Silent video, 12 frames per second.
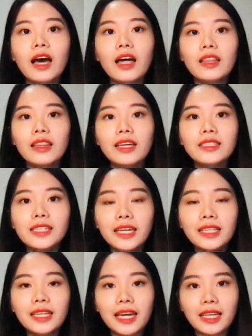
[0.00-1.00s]
This
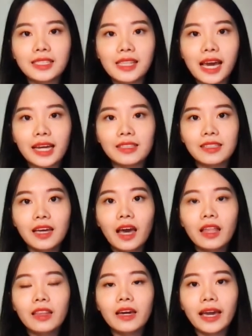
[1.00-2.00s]
indicates that
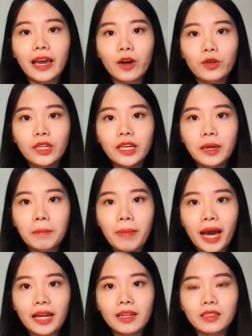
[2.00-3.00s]
the LE
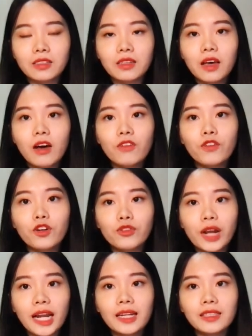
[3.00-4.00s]
embeddings for
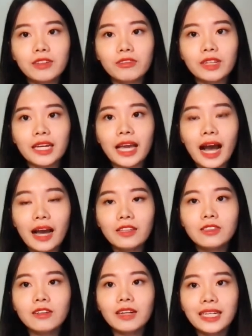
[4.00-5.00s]
relatively
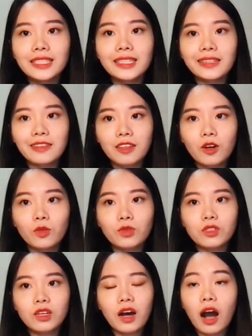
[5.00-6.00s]
isolated nodes
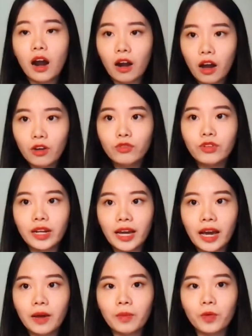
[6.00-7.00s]
are
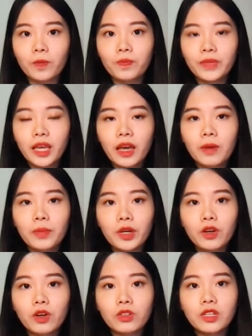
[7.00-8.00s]
unreliable
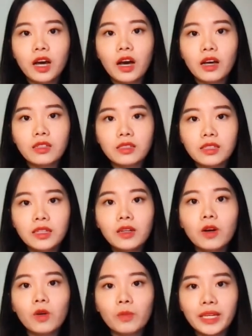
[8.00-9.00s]
because a
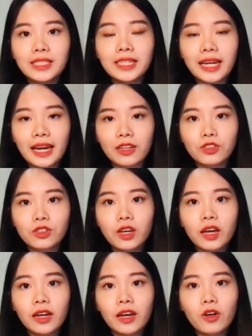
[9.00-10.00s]
single missing edge
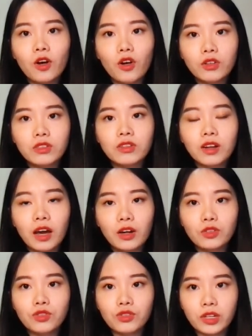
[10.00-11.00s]
can cause
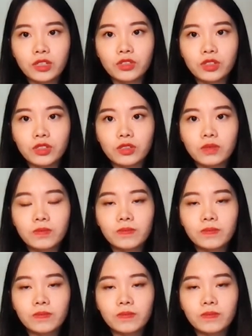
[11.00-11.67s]
large changes.